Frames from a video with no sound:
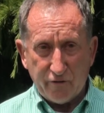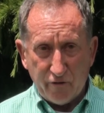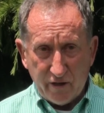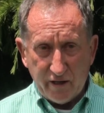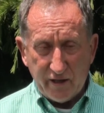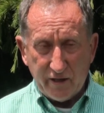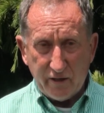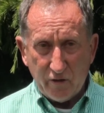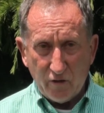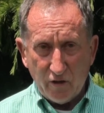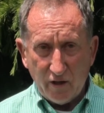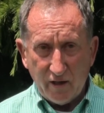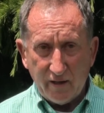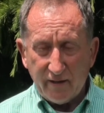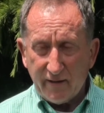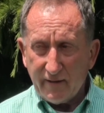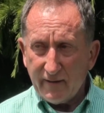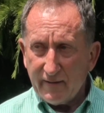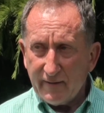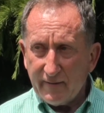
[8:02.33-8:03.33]
Rehua
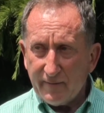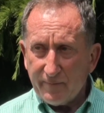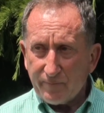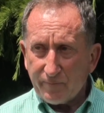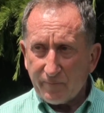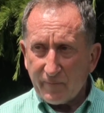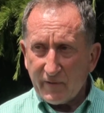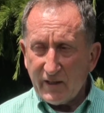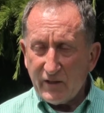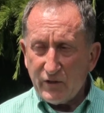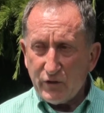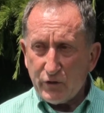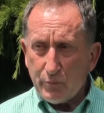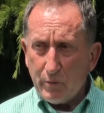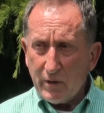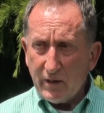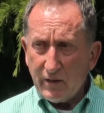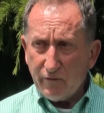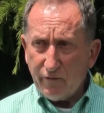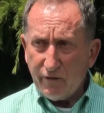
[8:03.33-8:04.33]
in
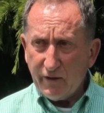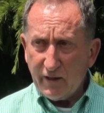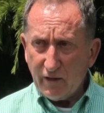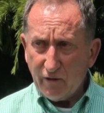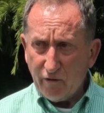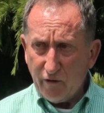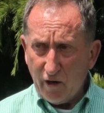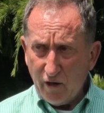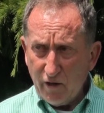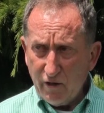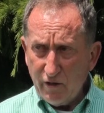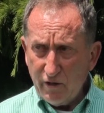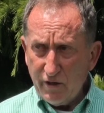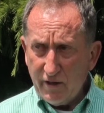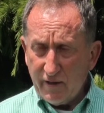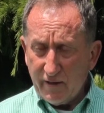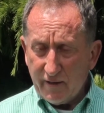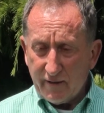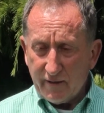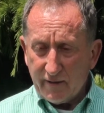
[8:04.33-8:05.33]
Springfield Road.